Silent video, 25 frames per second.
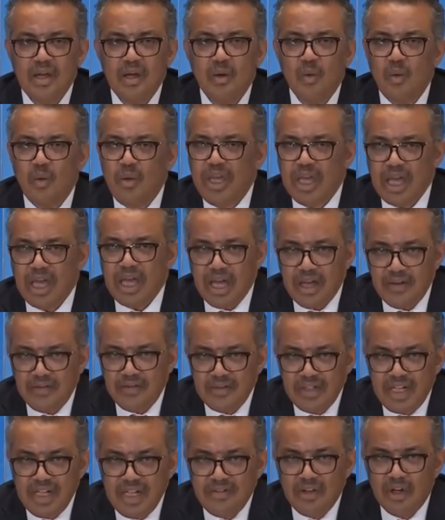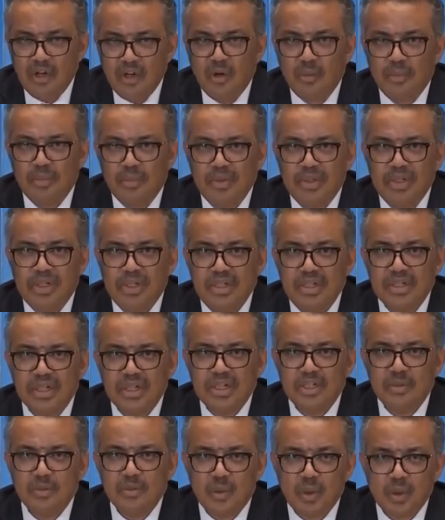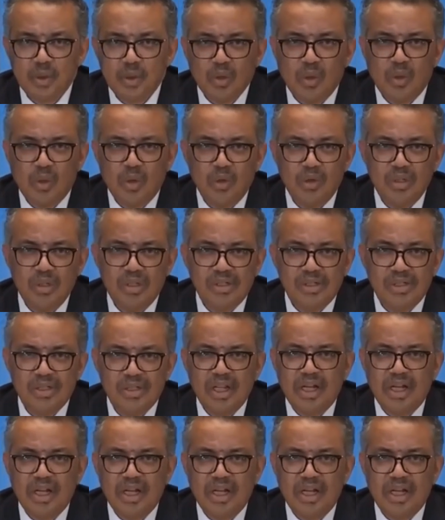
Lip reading: we have developed research protocols